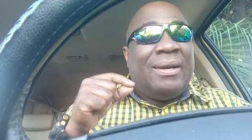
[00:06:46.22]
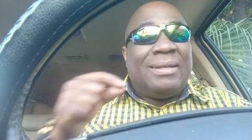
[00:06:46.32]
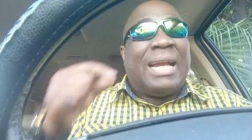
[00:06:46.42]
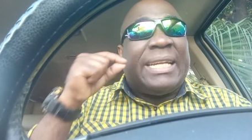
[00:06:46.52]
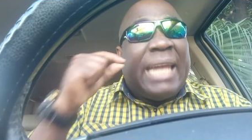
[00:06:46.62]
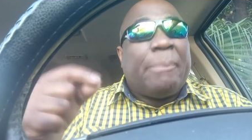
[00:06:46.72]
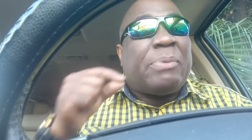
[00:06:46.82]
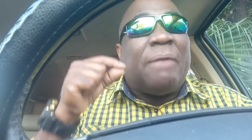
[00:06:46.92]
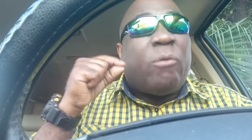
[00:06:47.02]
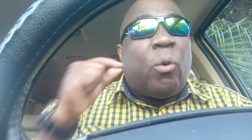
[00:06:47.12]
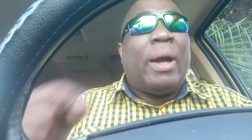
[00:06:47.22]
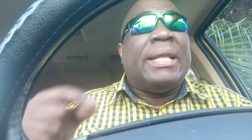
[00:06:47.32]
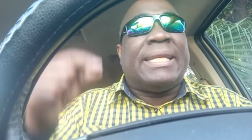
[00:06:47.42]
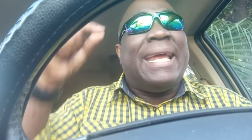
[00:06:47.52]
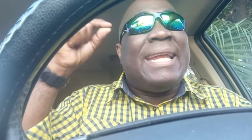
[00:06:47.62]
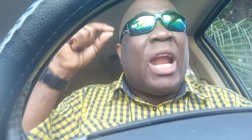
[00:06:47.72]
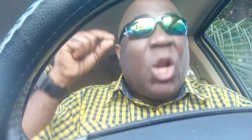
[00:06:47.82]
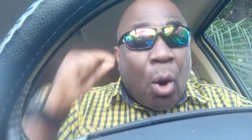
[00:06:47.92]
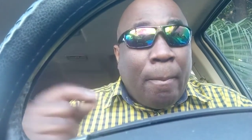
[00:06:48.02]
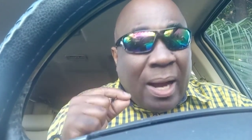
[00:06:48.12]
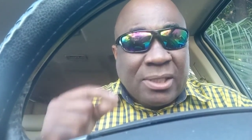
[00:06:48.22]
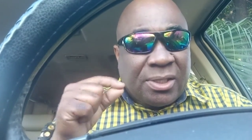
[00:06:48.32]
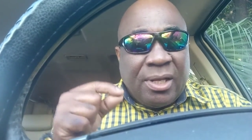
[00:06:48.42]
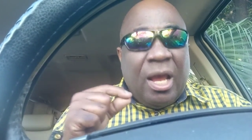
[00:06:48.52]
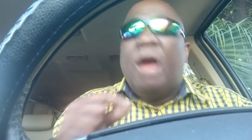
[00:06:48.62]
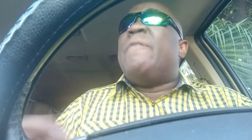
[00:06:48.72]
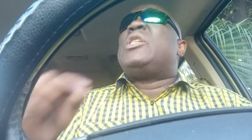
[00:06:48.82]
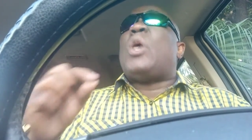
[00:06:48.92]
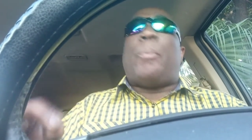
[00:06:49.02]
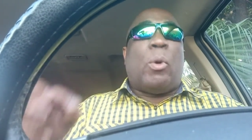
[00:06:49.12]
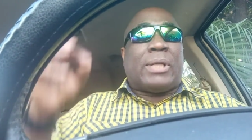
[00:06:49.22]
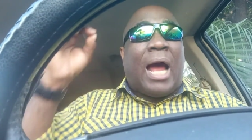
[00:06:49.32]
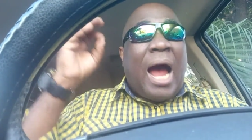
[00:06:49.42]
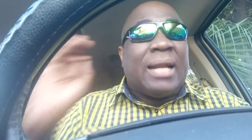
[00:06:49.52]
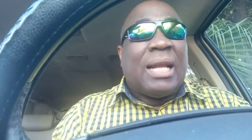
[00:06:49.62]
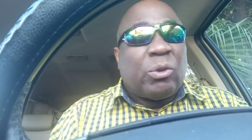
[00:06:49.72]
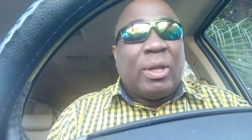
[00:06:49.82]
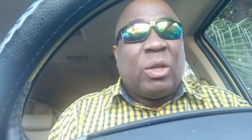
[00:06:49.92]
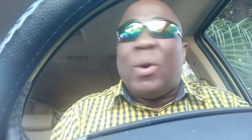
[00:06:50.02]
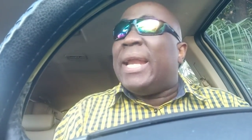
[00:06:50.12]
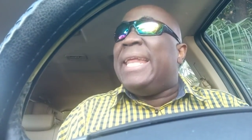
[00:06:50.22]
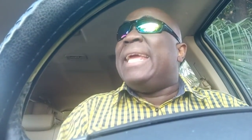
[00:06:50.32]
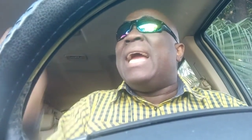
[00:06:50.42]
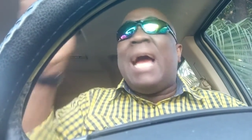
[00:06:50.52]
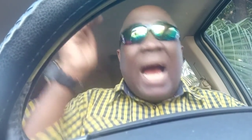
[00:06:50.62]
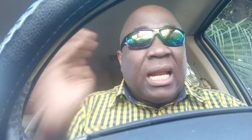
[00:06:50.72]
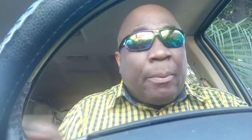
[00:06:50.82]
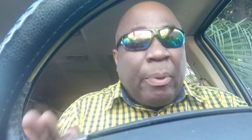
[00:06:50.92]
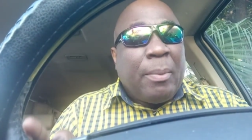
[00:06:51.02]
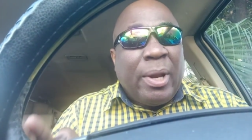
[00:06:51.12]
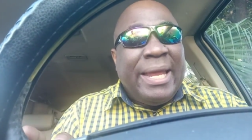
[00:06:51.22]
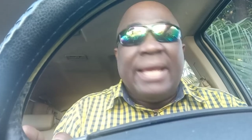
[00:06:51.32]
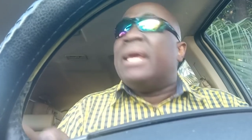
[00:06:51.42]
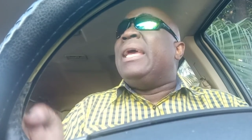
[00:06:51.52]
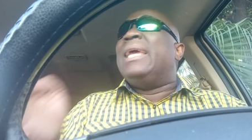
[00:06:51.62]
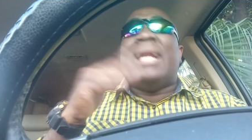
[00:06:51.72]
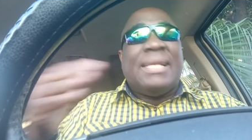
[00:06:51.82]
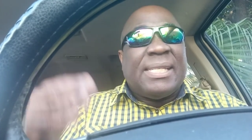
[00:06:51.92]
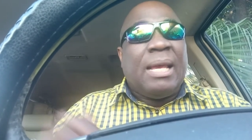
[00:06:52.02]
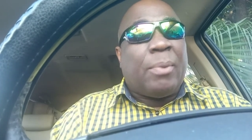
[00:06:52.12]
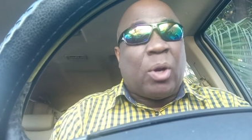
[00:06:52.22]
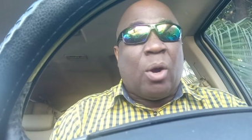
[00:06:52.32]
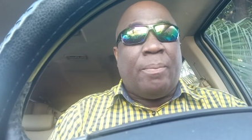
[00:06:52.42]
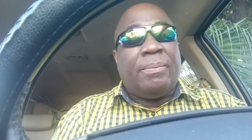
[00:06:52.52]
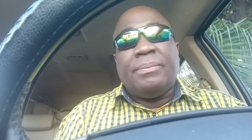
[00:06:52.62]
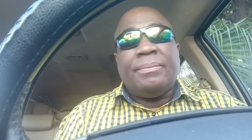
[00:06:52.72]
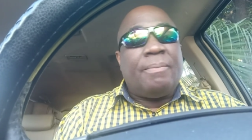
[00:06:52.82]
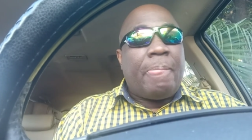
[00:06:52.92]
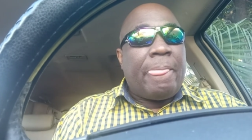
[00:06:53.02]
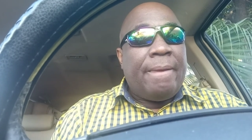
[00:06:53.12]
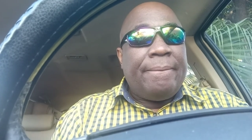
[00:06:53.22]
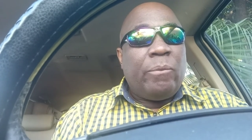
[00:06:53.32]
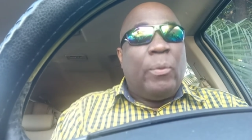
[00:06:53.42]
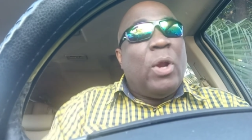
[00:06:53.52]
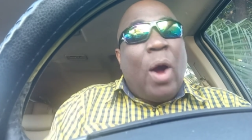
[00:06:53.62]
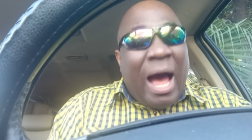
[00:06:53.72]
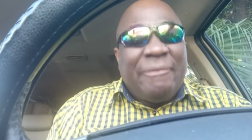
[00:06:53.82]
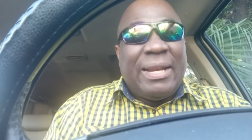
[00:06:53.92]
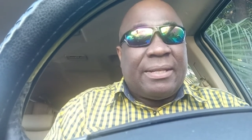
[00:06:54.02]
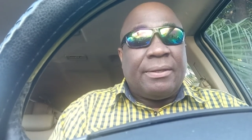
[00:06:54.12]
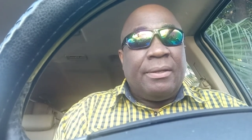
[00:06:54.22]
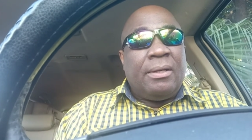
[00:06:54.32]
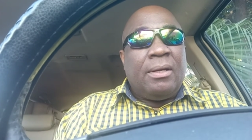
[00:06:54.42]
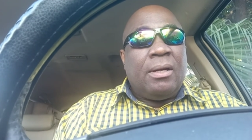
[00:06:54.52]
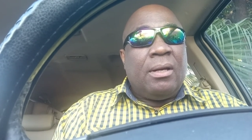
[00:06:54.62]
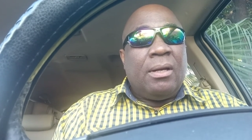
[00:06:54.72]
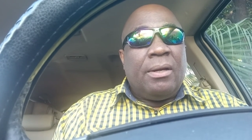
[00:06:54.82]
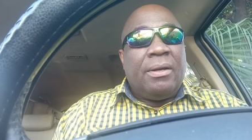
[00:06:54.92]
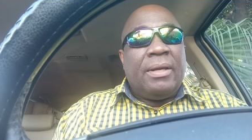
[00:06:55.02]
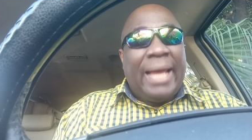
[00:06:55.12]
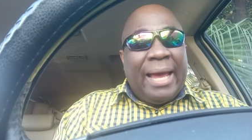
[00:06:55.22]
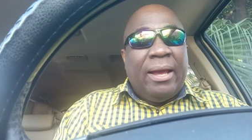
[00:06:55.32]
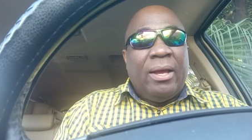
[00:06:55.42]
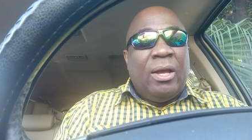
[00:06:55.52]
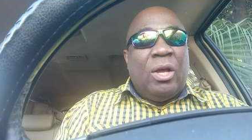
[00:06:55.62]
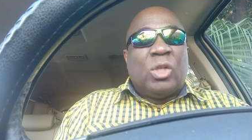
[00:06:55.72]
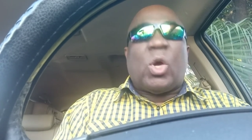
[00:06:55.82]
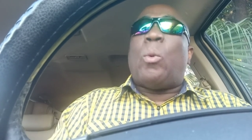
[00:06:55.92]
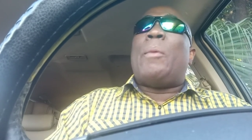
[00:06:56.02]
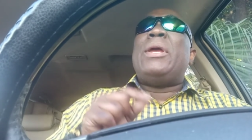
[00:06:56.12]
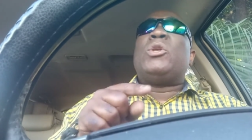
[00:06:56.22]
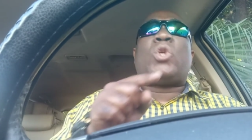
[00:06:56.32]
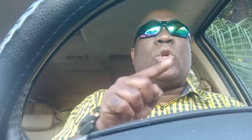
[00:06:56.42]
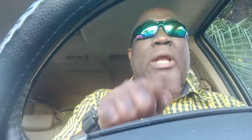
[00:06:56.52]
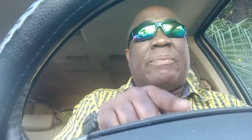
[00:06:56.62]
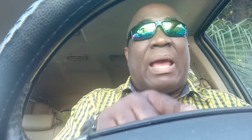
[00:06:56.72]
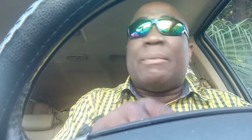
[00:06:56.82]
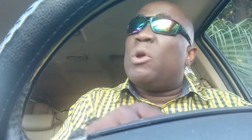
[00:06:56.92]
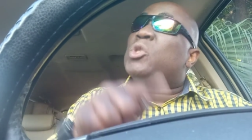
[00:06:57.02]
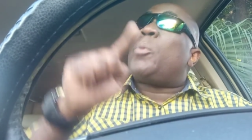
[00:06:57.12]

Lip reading: the depth of quality there in the numbers for support an under 21 league and a Premier League in the same club. We don't have it. Yeah. So what we used to do them time, we used to